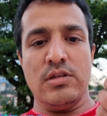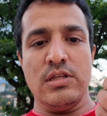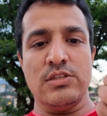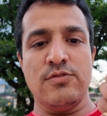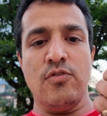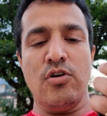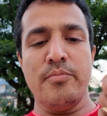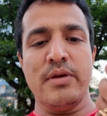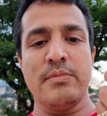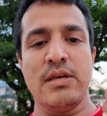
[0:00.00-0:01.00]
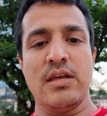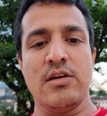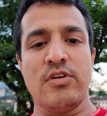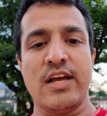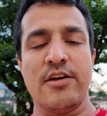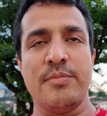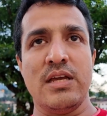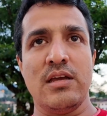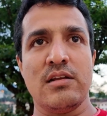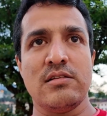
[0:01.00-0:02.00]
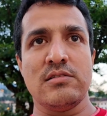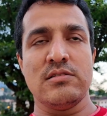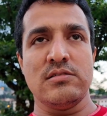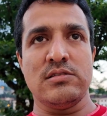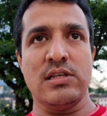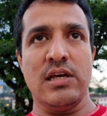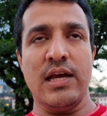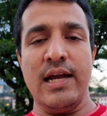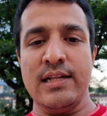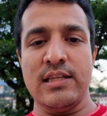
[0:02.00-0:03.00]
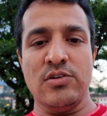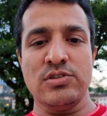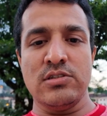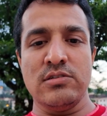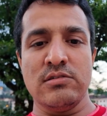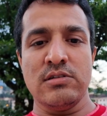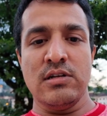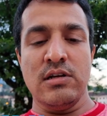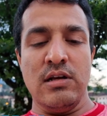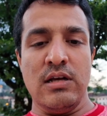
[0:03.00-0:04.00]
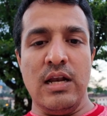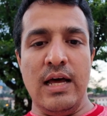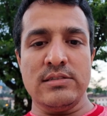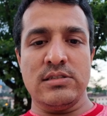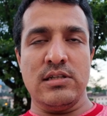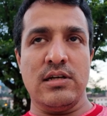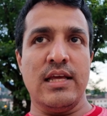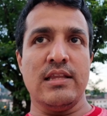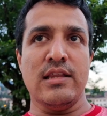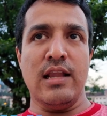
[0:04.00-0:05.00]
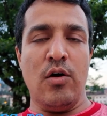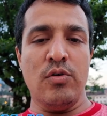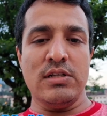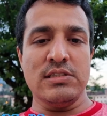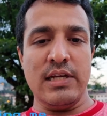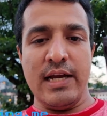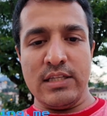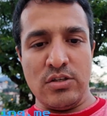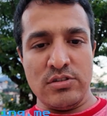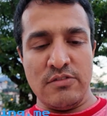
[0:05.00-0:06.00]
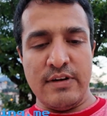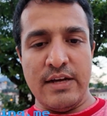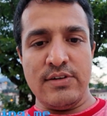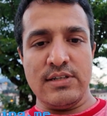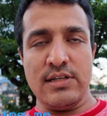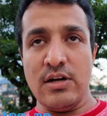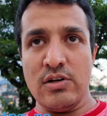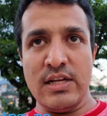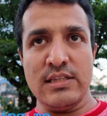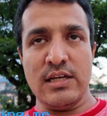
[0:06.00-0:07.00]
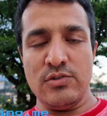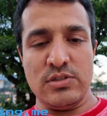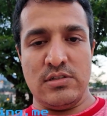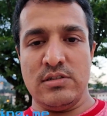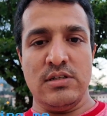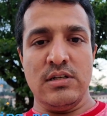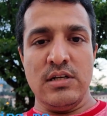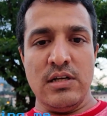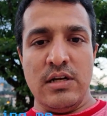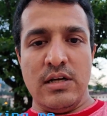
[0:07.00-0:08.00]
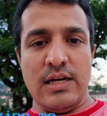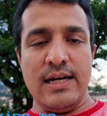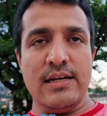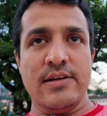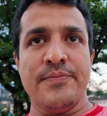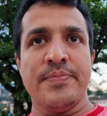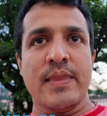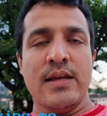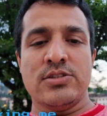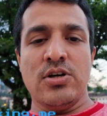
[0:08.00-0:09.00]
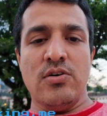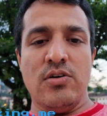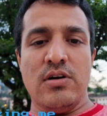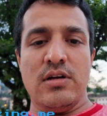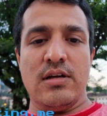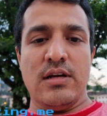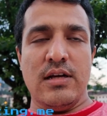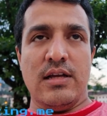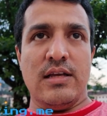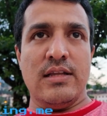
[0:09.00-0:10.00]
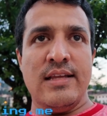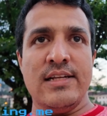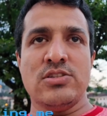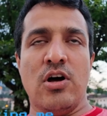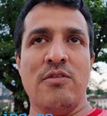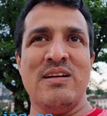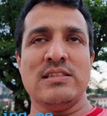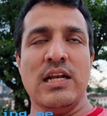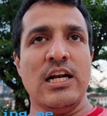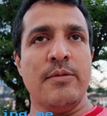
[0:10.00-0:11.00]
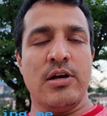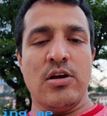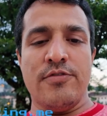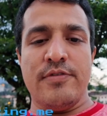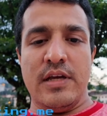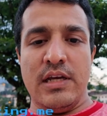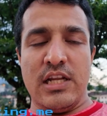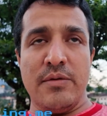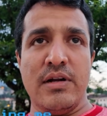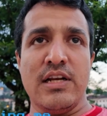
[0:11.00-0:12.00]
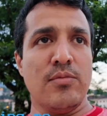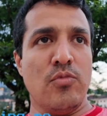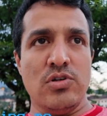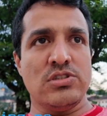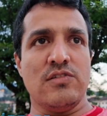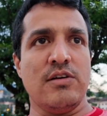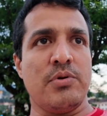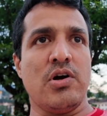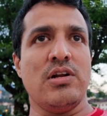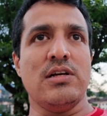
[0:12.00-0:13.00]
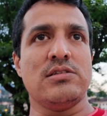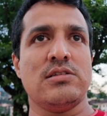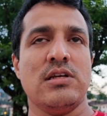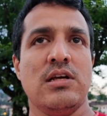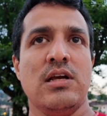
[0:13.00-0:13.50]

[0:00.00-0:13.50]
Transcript: This phone maybe would have been say 8,000 last year, and now it is 8,500 or 10,000, right? So there is always a little bit of increment in most of the products.